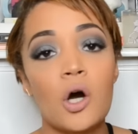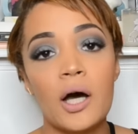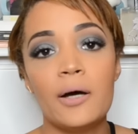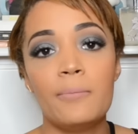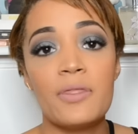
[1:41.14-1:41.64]

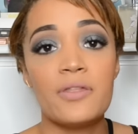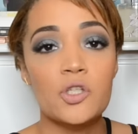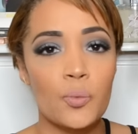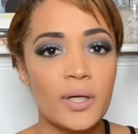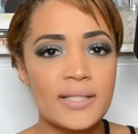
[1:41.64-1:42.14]
um,
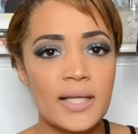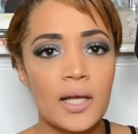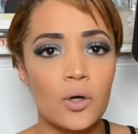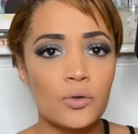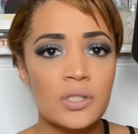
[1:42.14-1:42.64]
this one is a
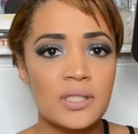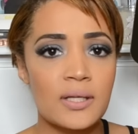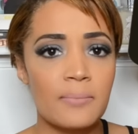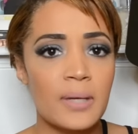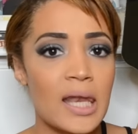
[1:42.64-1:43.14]

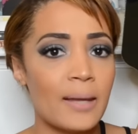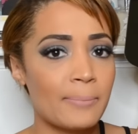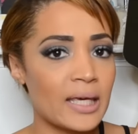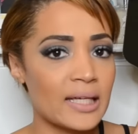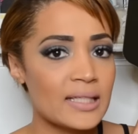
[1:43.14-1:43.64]
Lonesome
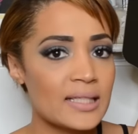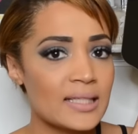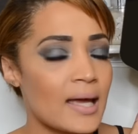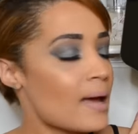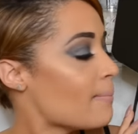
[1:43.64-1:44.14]
Lip Kit
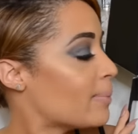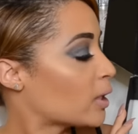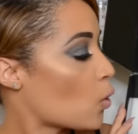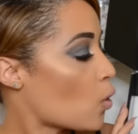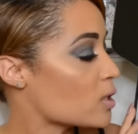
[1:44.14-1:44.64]

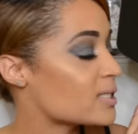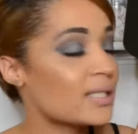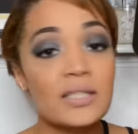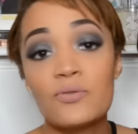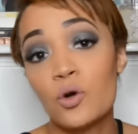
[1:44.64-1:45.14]

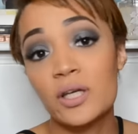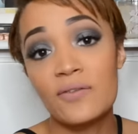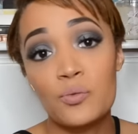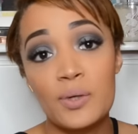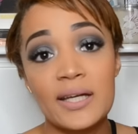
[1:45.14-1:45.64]
because it's for a
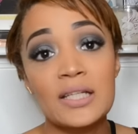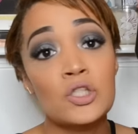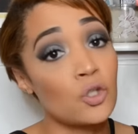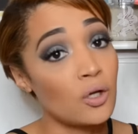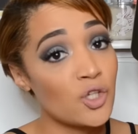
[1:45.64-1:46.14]
giveaway.
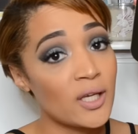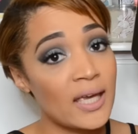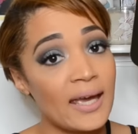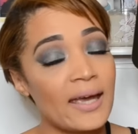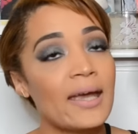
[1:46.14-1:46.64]
It's Dolce
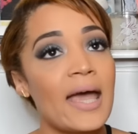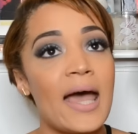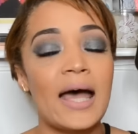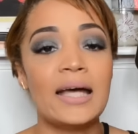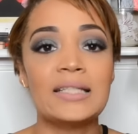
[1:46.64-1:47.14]
K
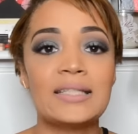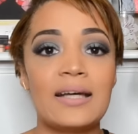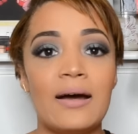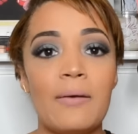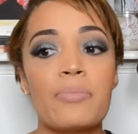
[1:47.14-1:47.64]
and
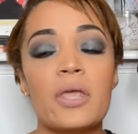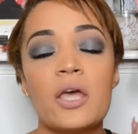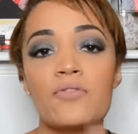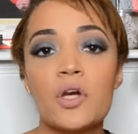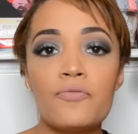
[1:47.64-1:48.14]
um,
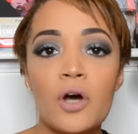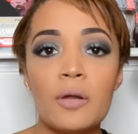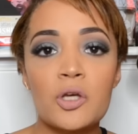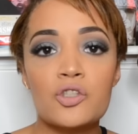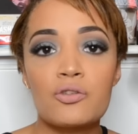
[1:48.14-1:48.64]
if you don't
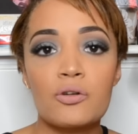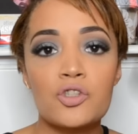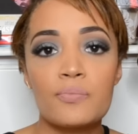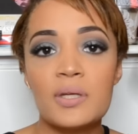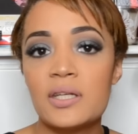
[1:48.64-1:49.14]
follow me on
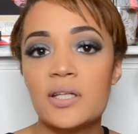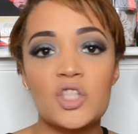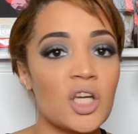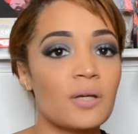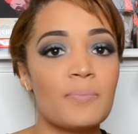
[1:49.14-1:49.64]
social media,
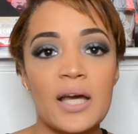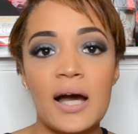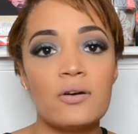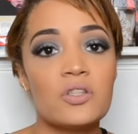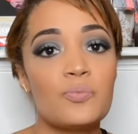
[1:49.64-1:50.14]
check me
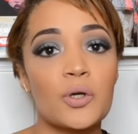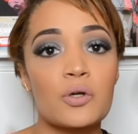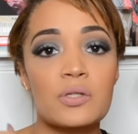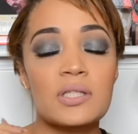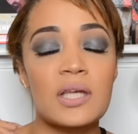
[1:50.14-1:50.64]
out
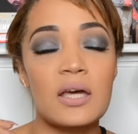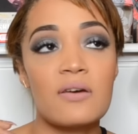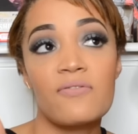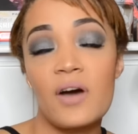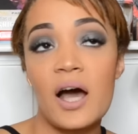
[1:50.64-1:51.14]
because
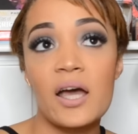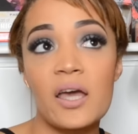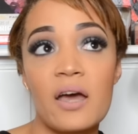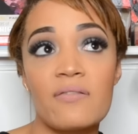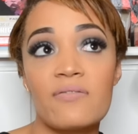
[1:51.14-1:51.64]
if I
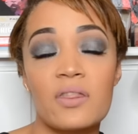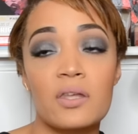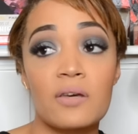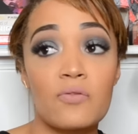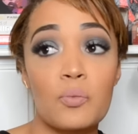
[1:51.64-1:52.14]
have
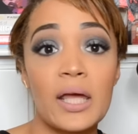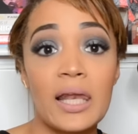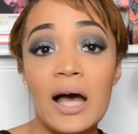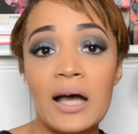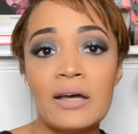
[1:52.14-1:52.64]
the giveaway
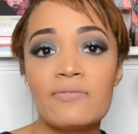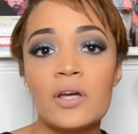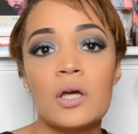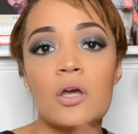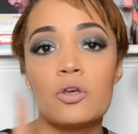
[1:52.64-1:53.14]
live,
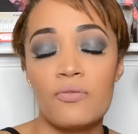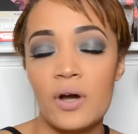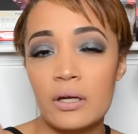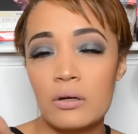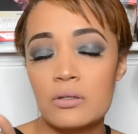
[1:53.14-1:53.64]
you'll
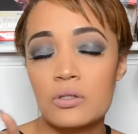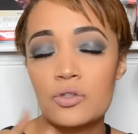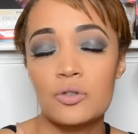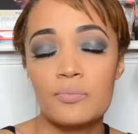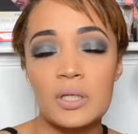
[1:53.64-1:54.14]
find out on
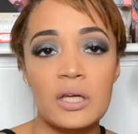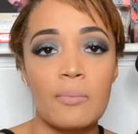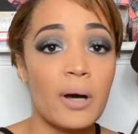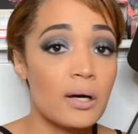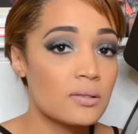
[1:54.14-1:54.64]
social
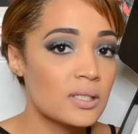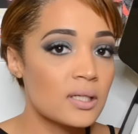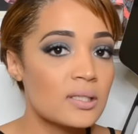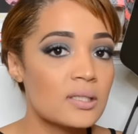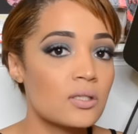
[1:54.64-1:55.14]
media about
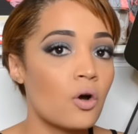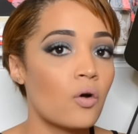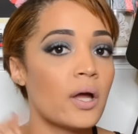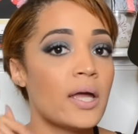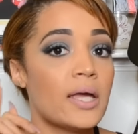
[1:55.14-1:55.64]
it.
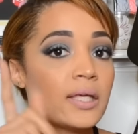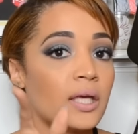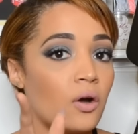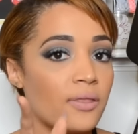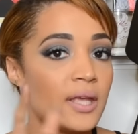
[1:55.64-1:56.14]
So
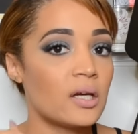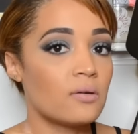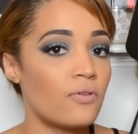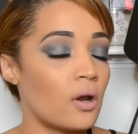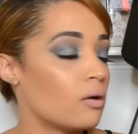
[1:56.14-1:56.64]
get on there
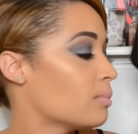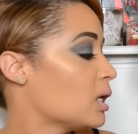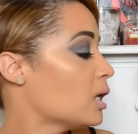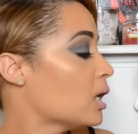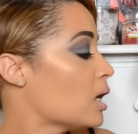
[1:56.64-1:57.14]
and follow
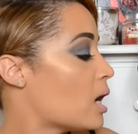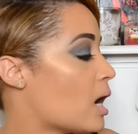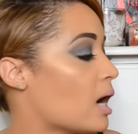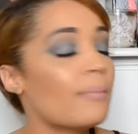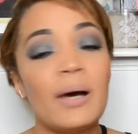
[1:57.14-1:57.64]
me.
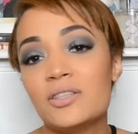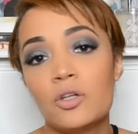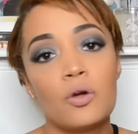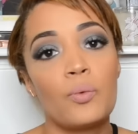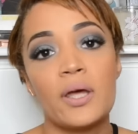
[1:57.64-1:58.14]
Um, I
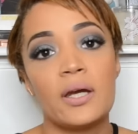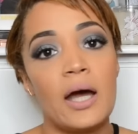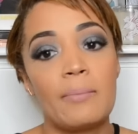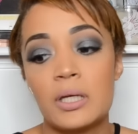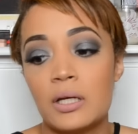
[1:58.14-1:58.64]
don't know when
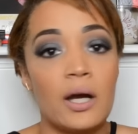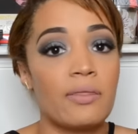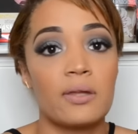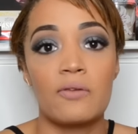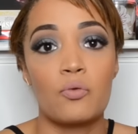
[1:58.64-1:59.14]
I'm going to
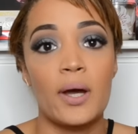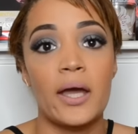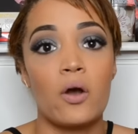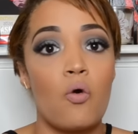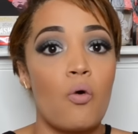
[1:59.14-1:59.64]
run the
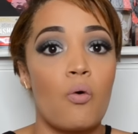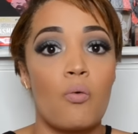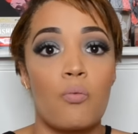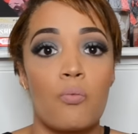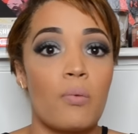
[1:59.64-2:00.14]
giveaway or
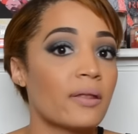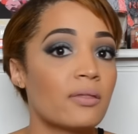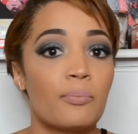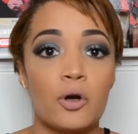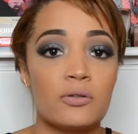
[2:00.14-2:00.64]
what
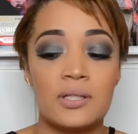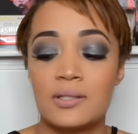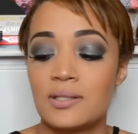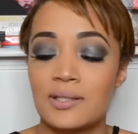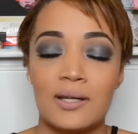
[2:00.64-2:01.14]
the
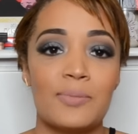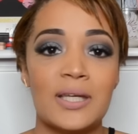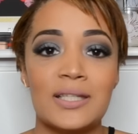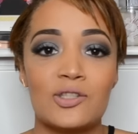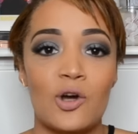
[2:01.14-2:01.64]
process is going to
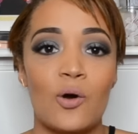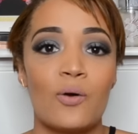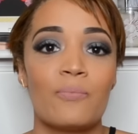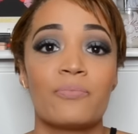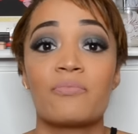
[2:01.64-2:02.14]
be.
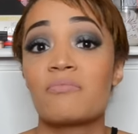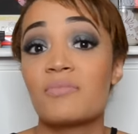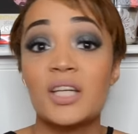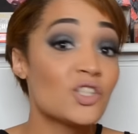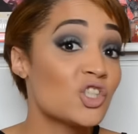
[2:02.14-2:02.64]
So
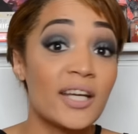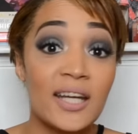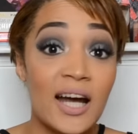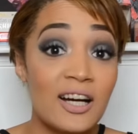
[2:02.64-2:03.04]
check it